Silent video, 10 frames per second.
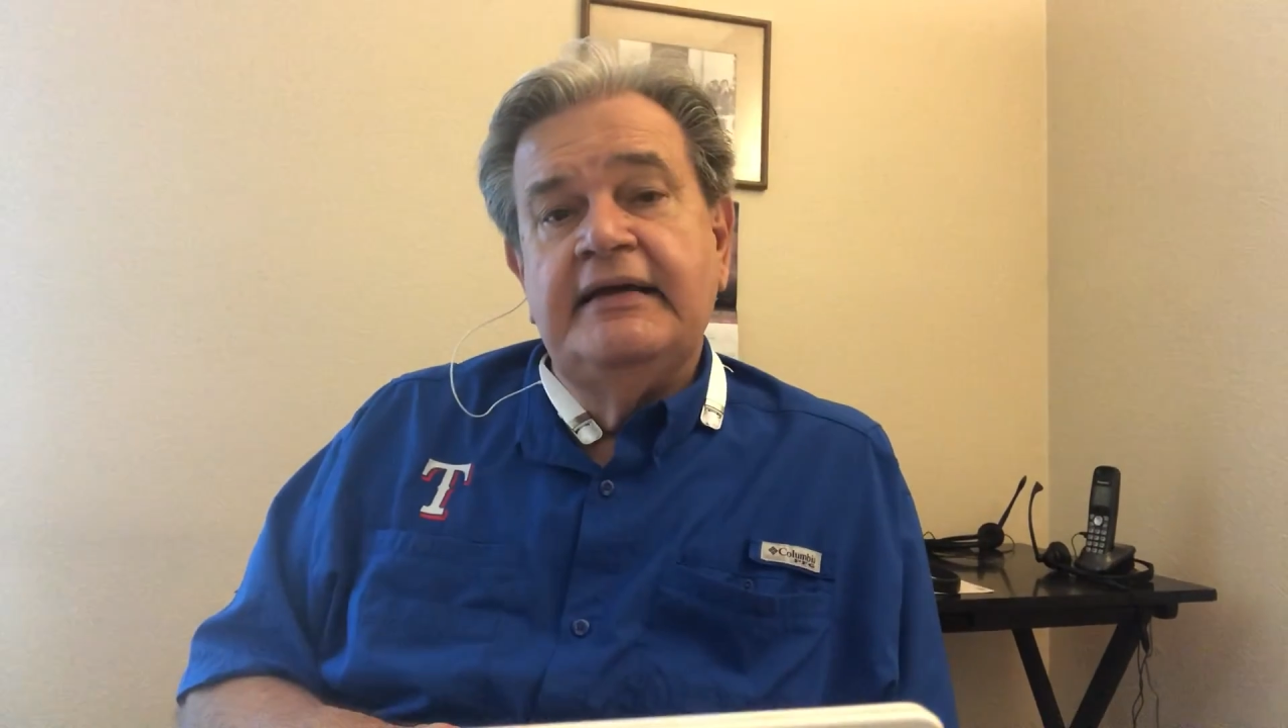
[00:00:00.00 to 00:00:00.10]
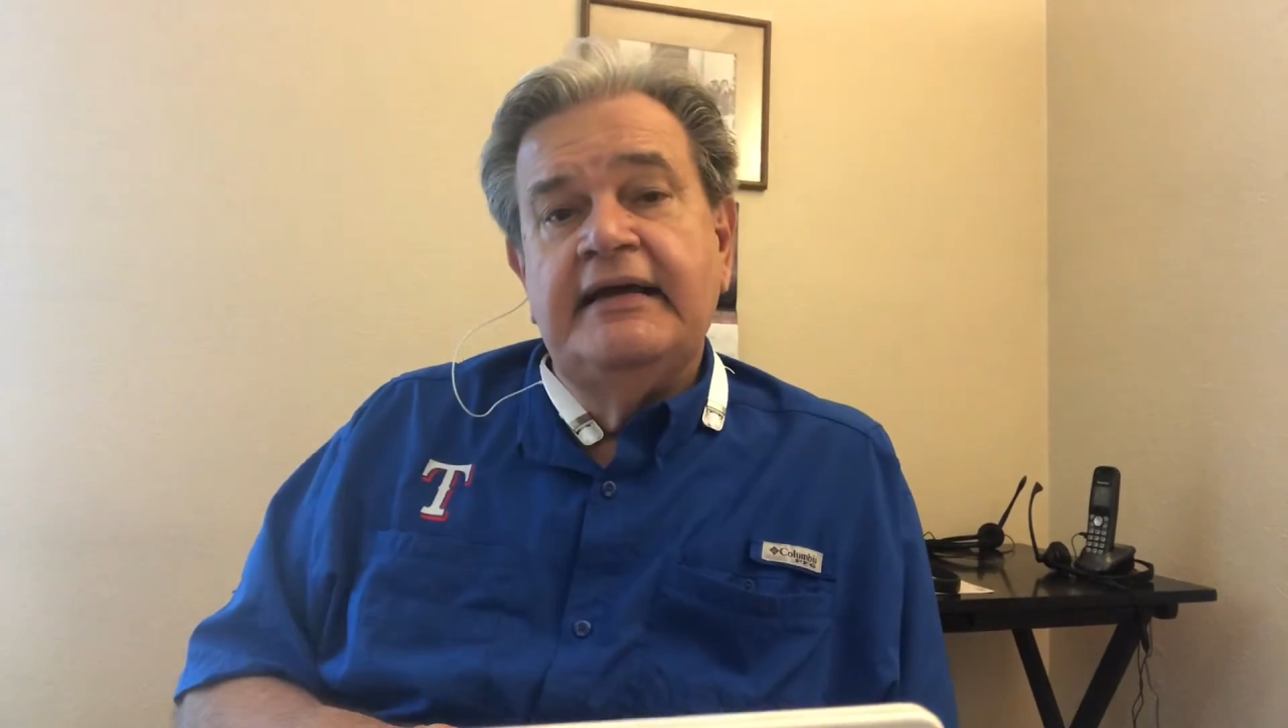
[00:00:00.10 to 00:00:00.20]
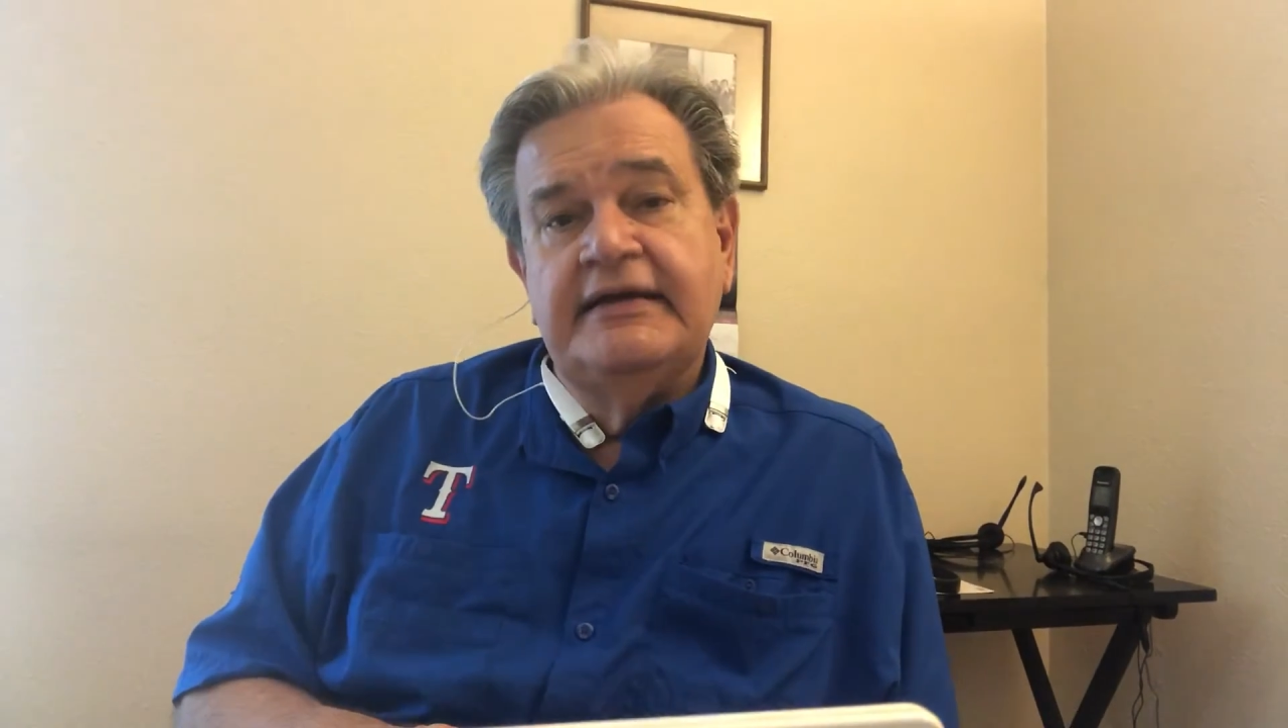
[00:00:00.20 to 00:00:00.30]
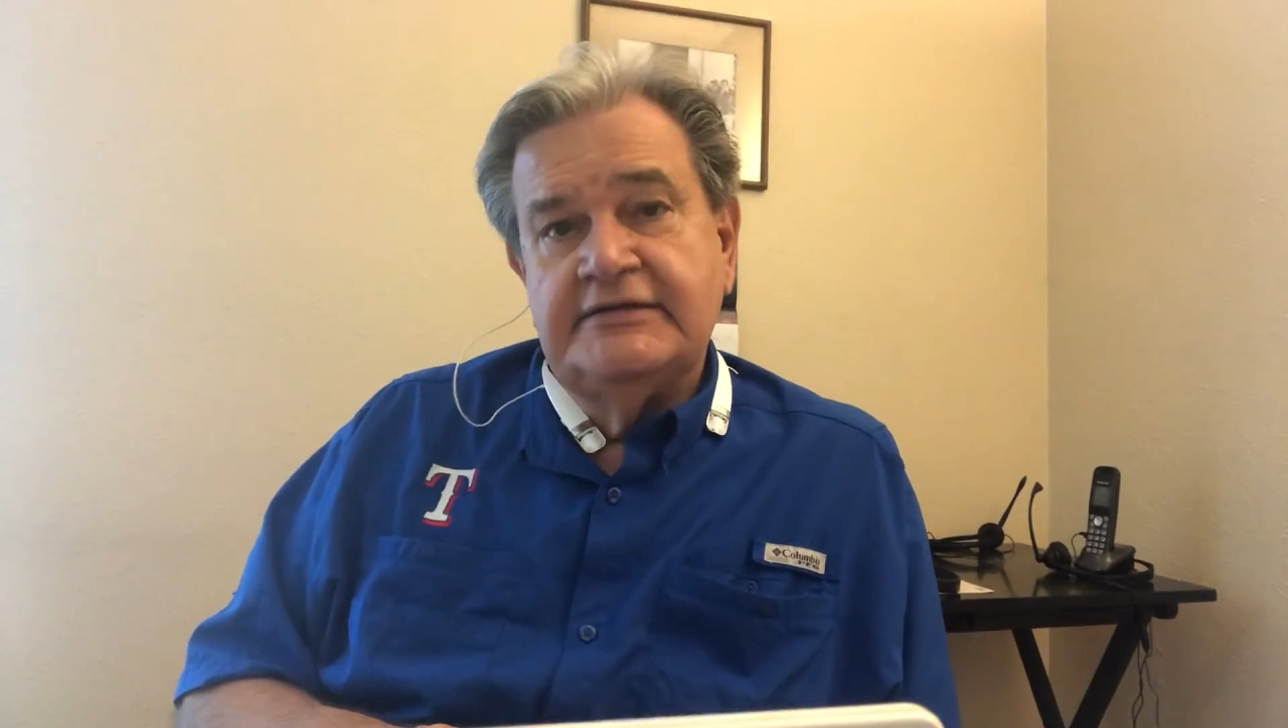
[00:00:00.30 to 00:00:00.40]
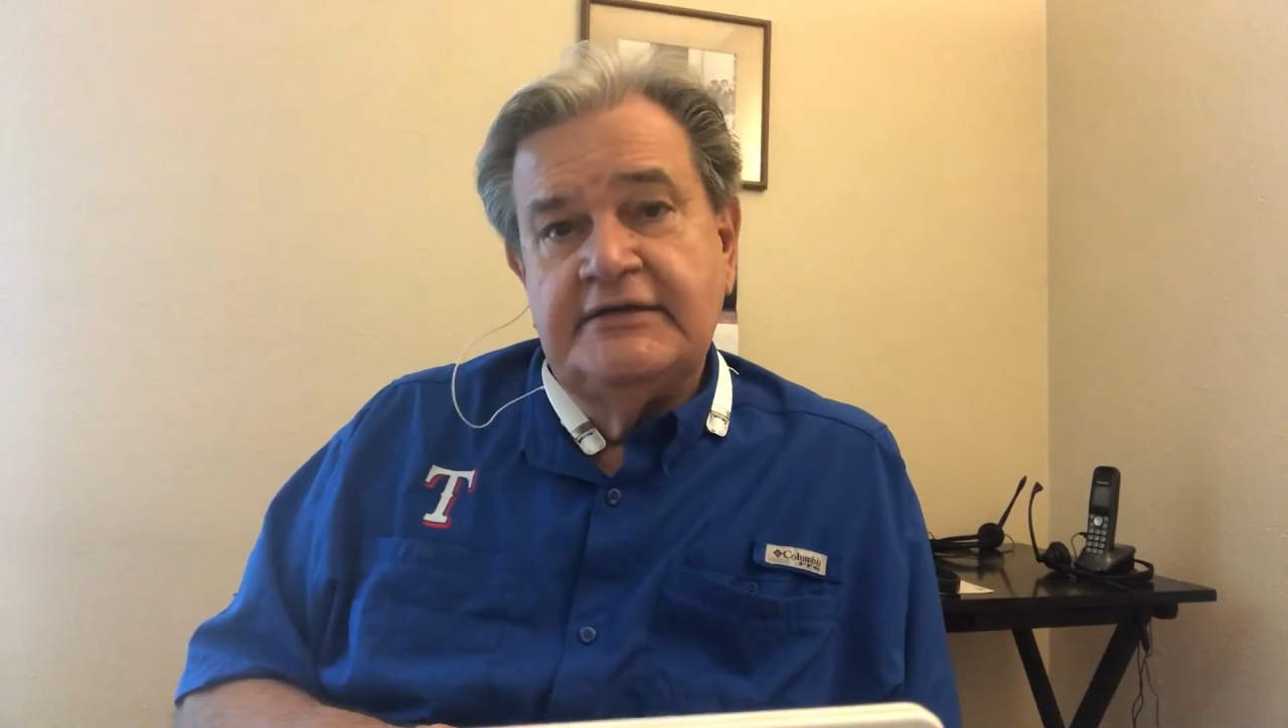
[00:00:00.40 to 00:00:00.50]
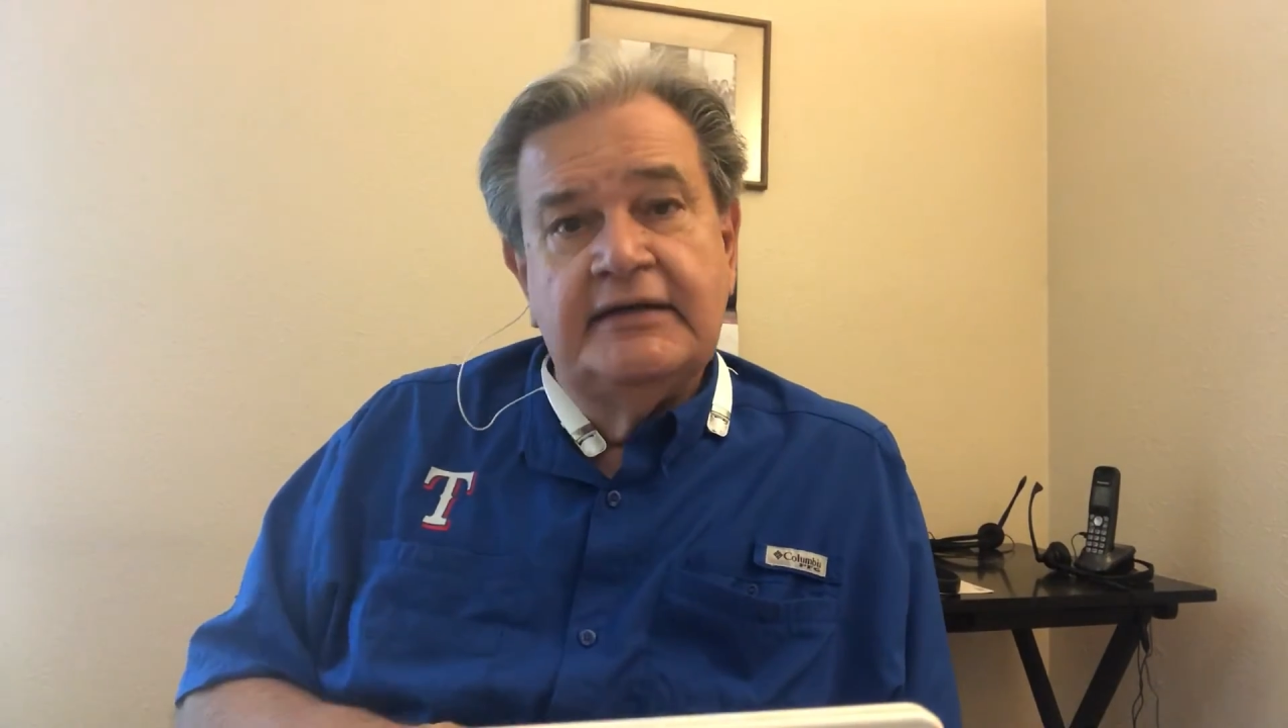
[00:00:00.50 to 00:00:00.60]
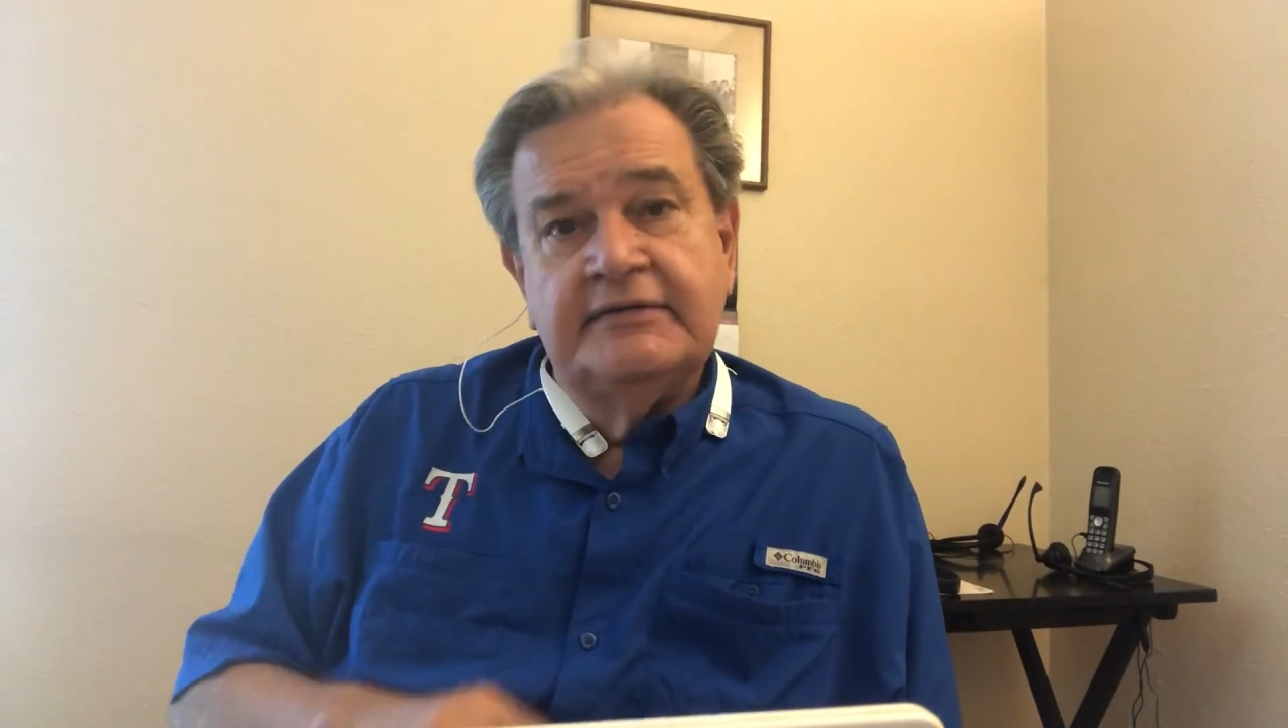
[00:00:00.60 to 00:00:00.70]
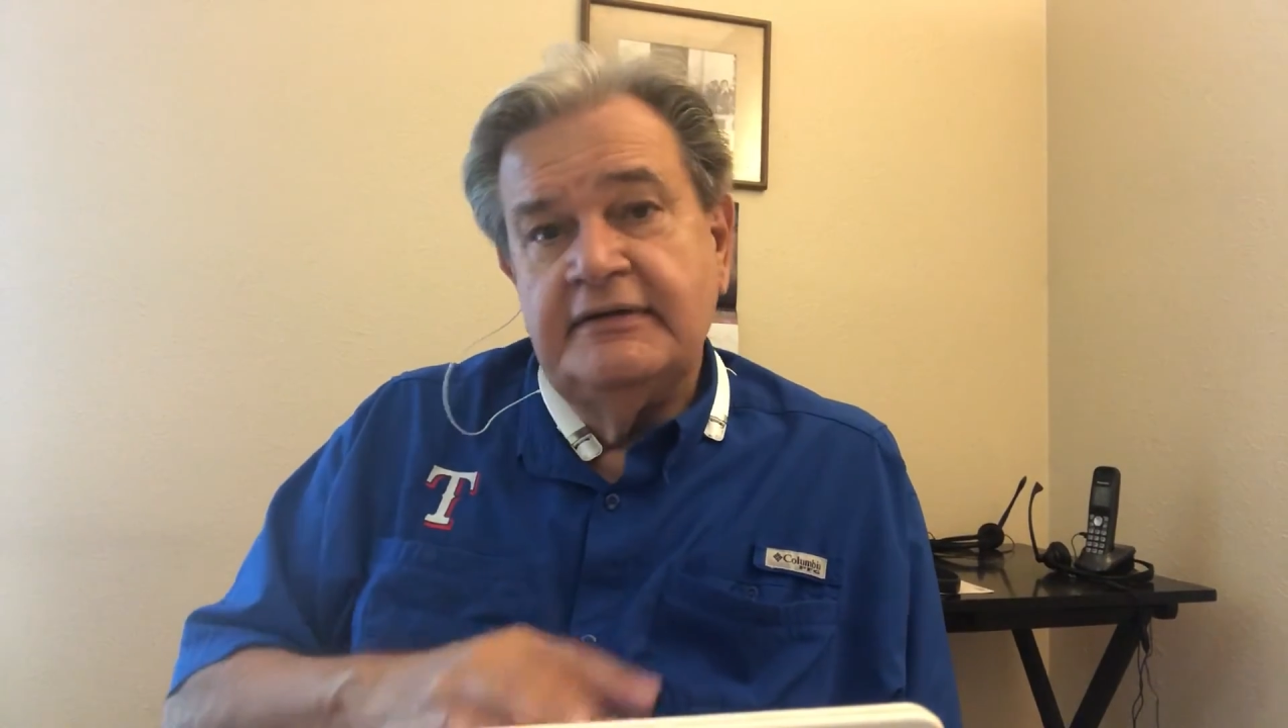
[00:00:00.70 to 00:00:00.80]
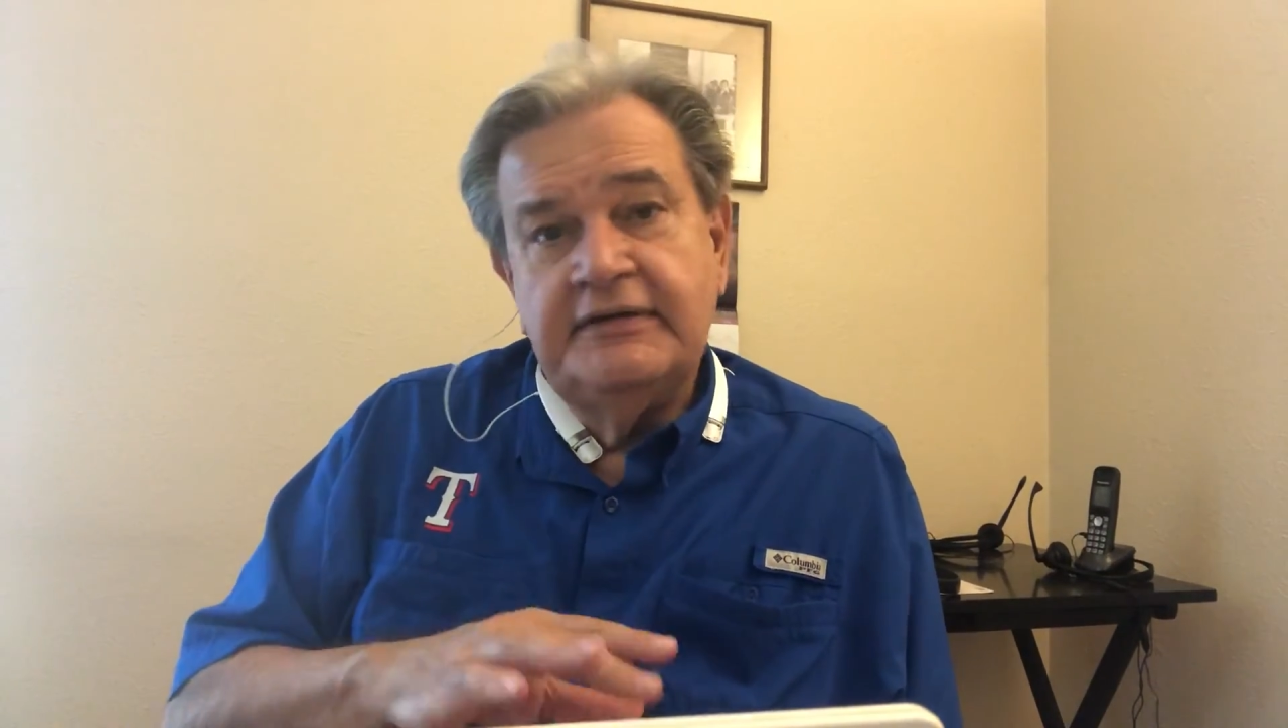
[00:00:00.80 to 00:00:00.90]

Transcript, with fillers: has done.